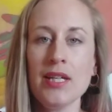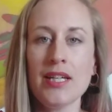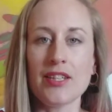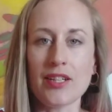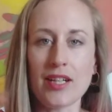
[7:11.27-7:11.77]

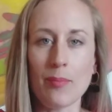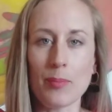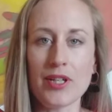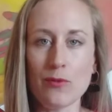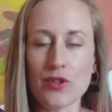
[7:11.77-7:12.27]
the
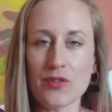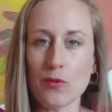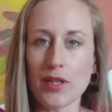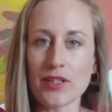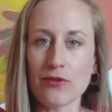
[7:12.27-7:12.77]
company was
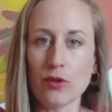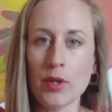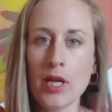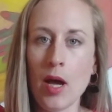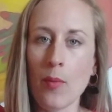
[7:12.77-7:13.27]
wonderful,
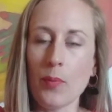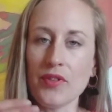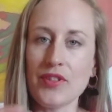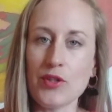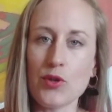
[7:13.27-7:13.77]

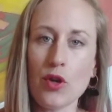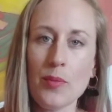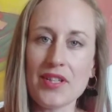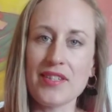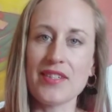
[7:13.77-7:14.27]
but the job
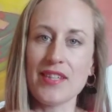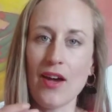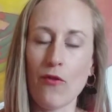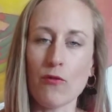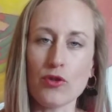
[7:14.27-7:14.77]

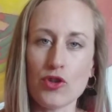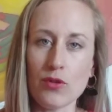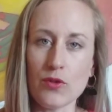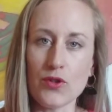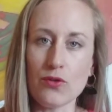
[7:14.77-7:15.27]
itself, what she
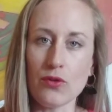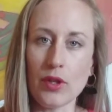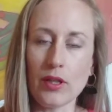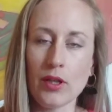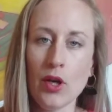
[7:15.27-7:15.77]
was doing,